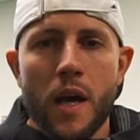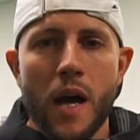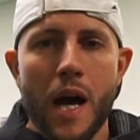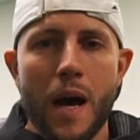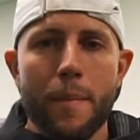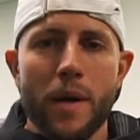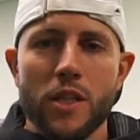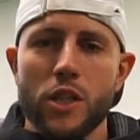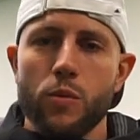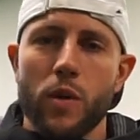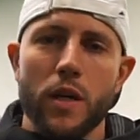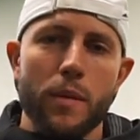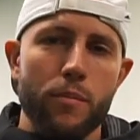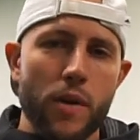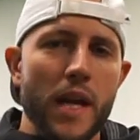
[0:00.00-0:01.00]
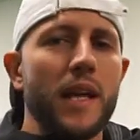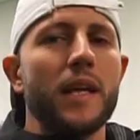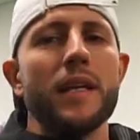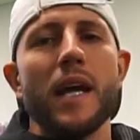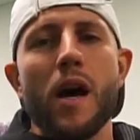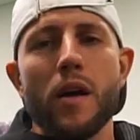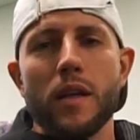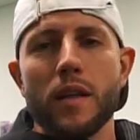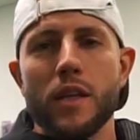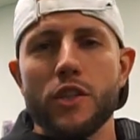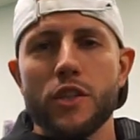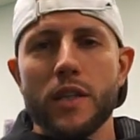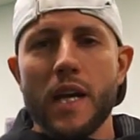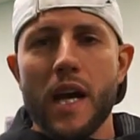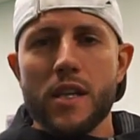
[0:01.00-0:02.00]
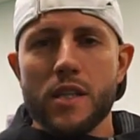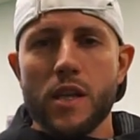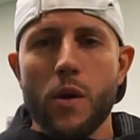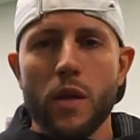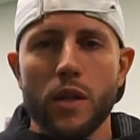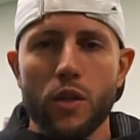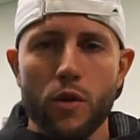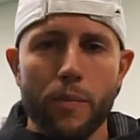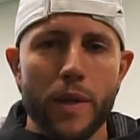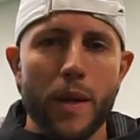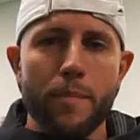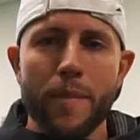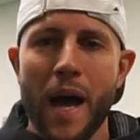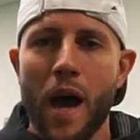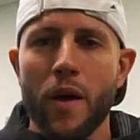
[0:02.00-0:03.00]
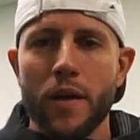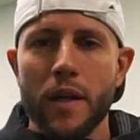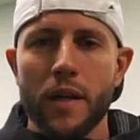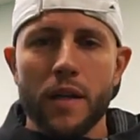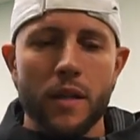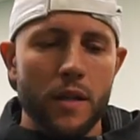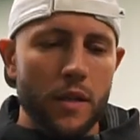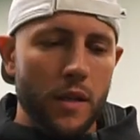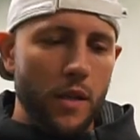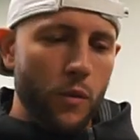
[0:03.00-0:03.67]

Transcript: I just wanted to break it down and let you guys know a little bit about it and